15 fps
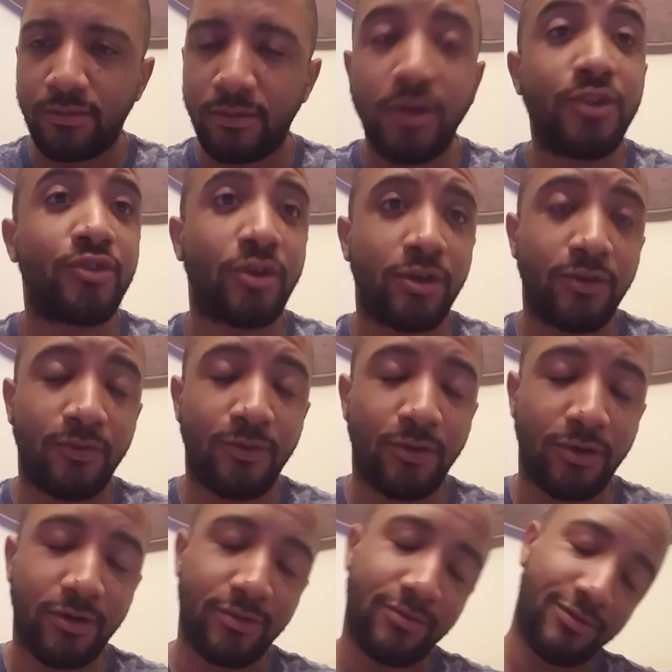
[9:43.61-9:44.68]
Uncharted
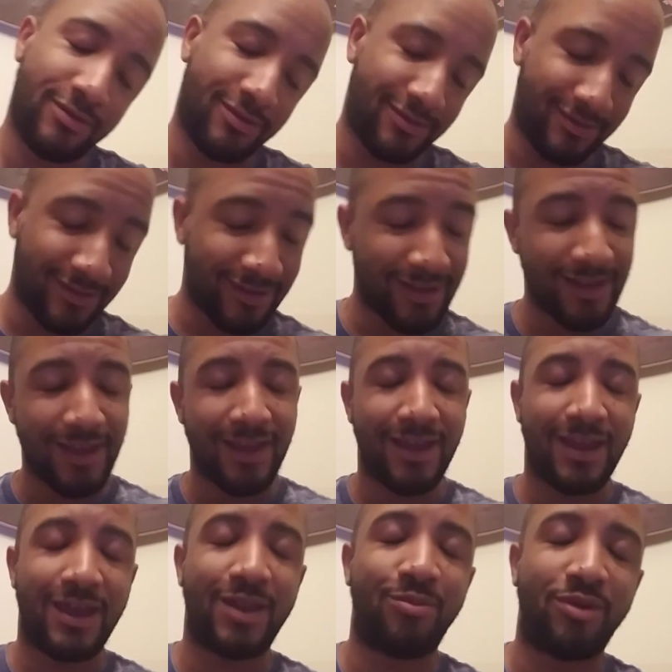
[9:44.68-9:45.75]
4.
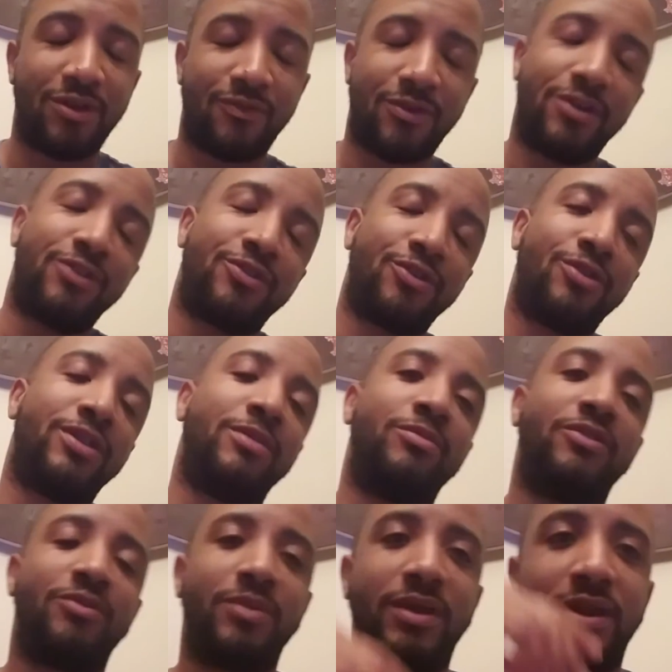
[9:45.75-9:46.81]
Had a brain fart early, I'm
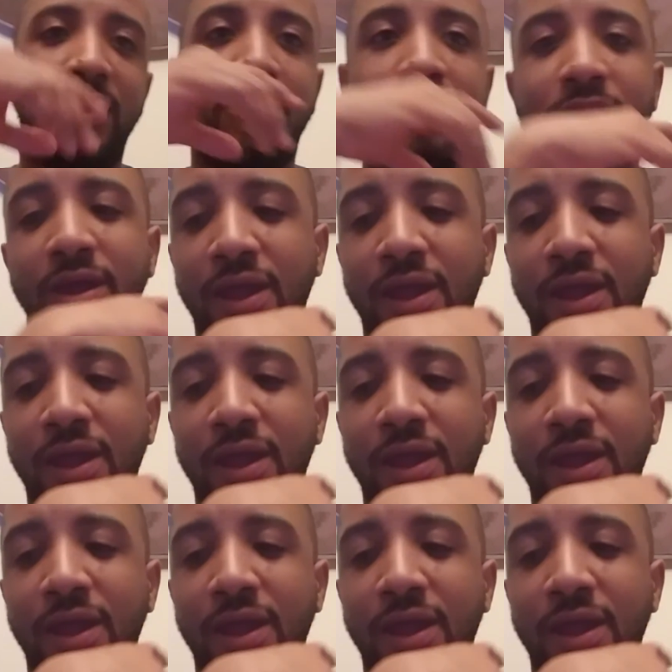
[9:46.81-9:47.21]
just waking up.